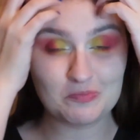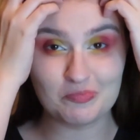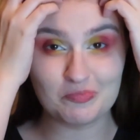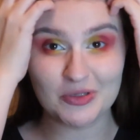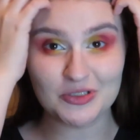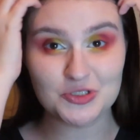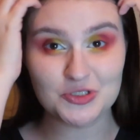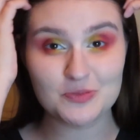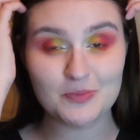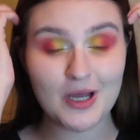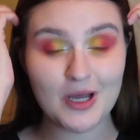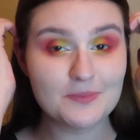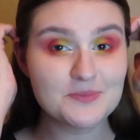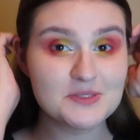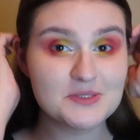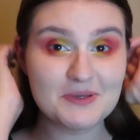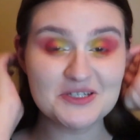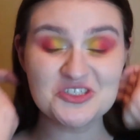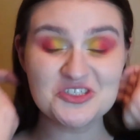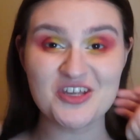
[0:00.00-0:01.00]
SpongeBob
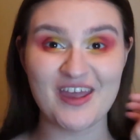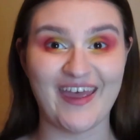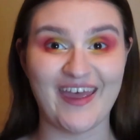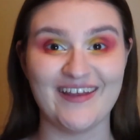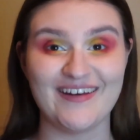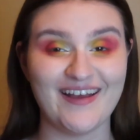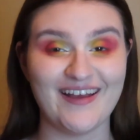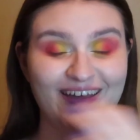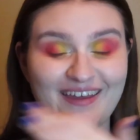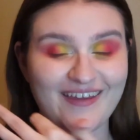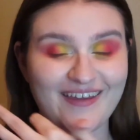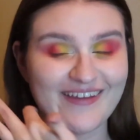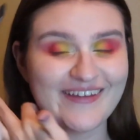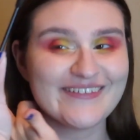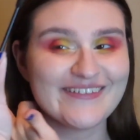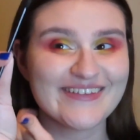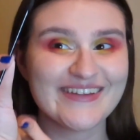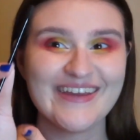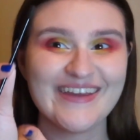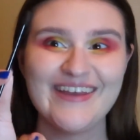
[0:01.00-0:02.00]
sponge
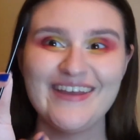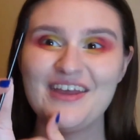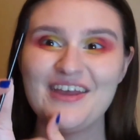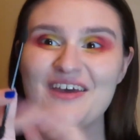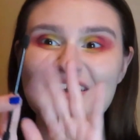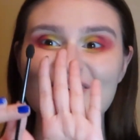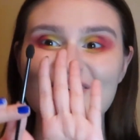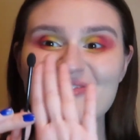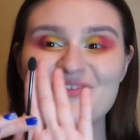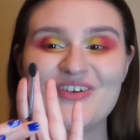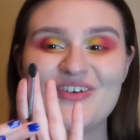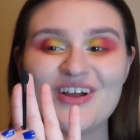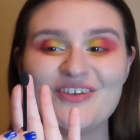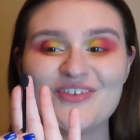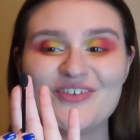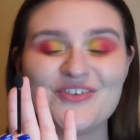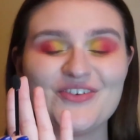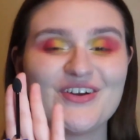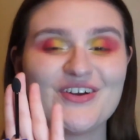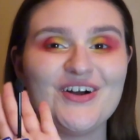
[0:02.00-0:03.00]
head, whatever
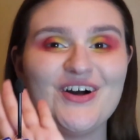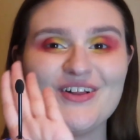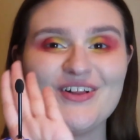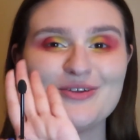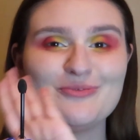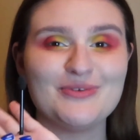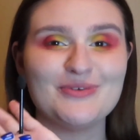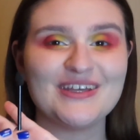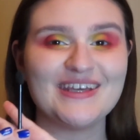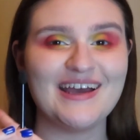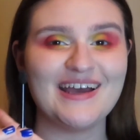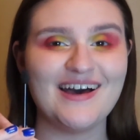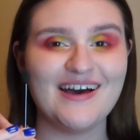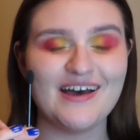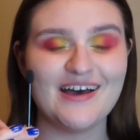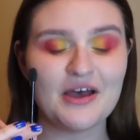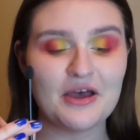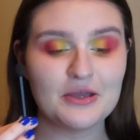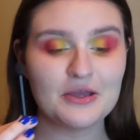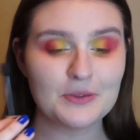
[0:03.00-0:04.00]
you want to call it. But
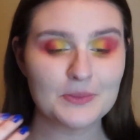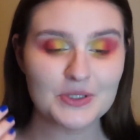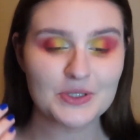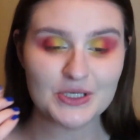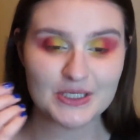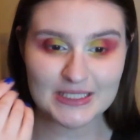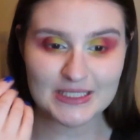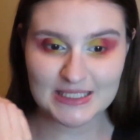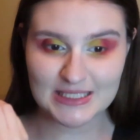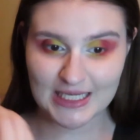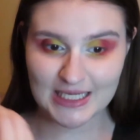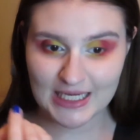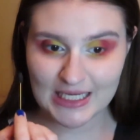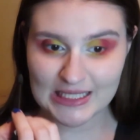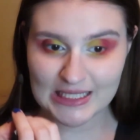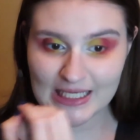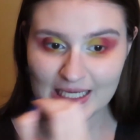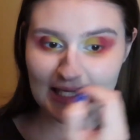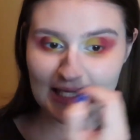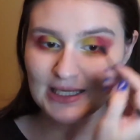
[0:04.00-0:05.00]
yeah, I'm gonna take
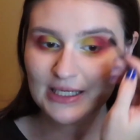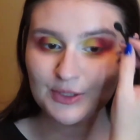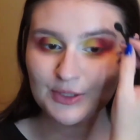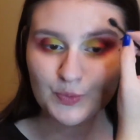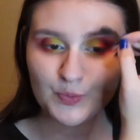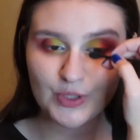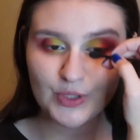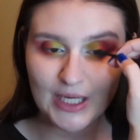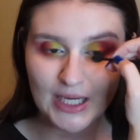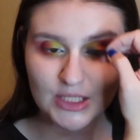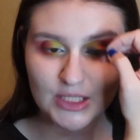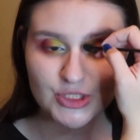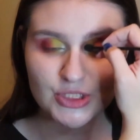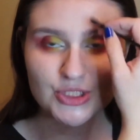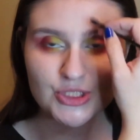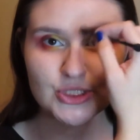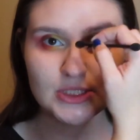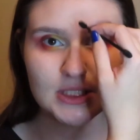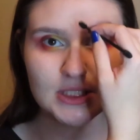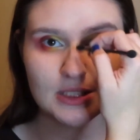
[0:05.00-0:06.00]
that and we're
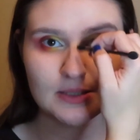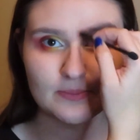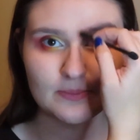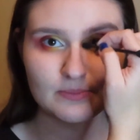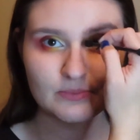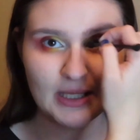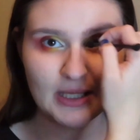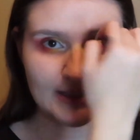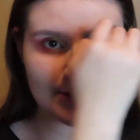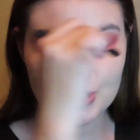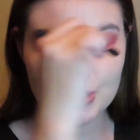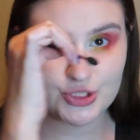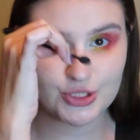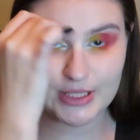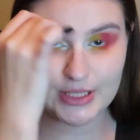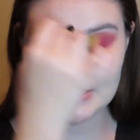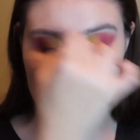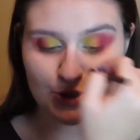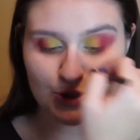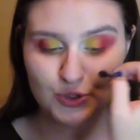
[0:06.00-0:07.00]
actually just gonna like
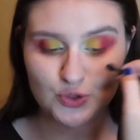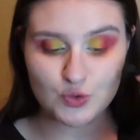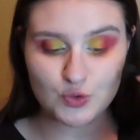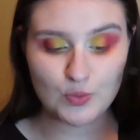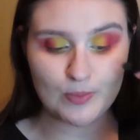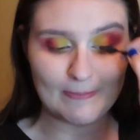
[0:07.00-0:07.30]
try to